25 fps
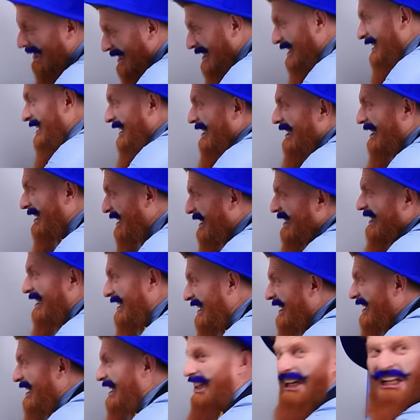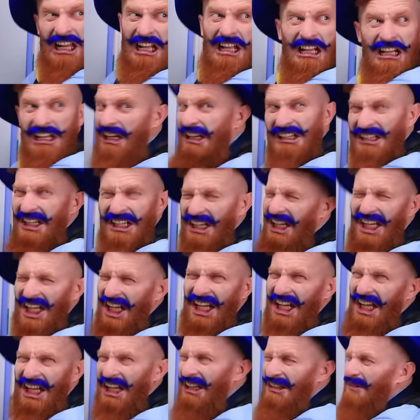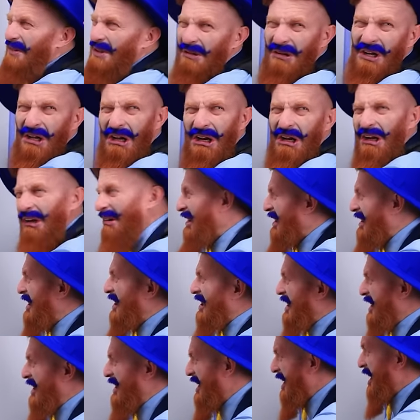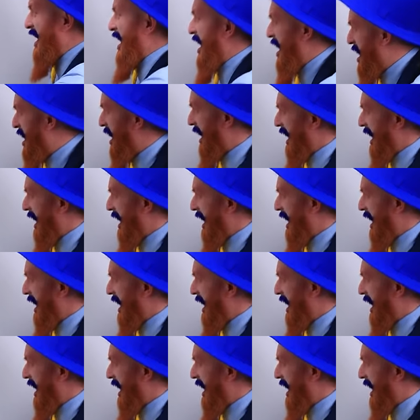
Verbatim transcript: so agile. Hannah, run. I'll catch up. This